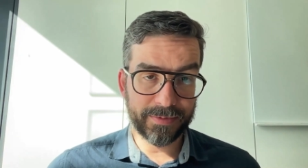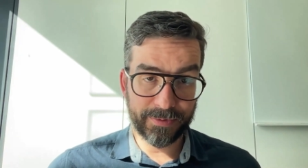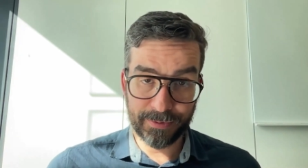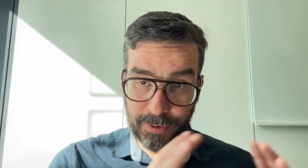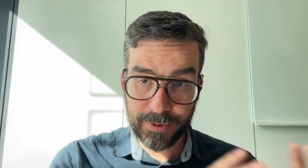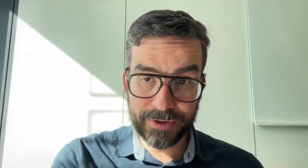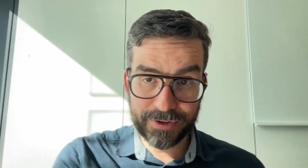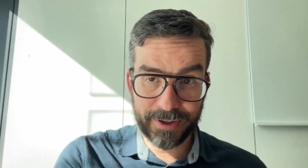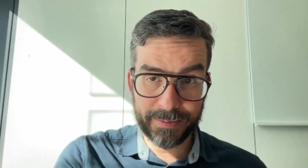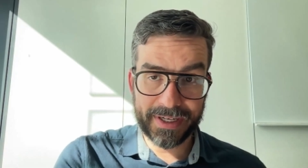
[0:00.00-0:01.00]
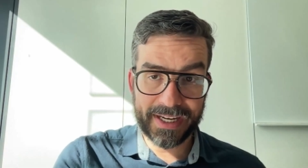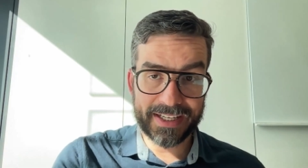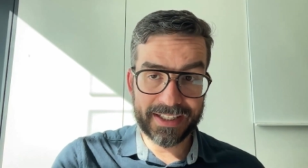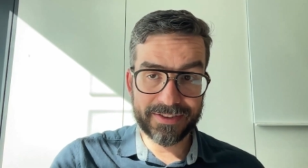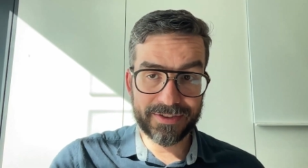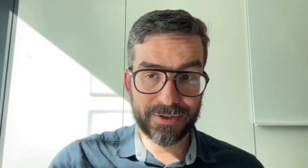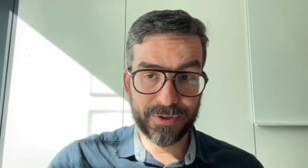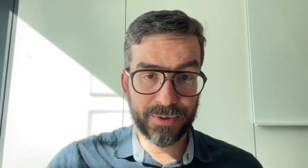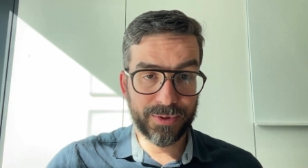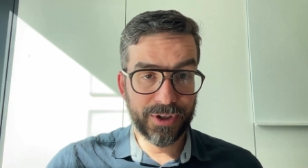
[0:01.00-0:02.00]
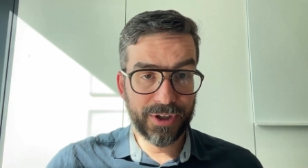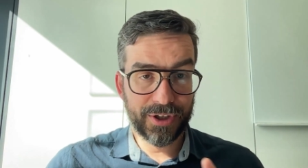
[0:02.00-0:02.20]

focus on mechanics to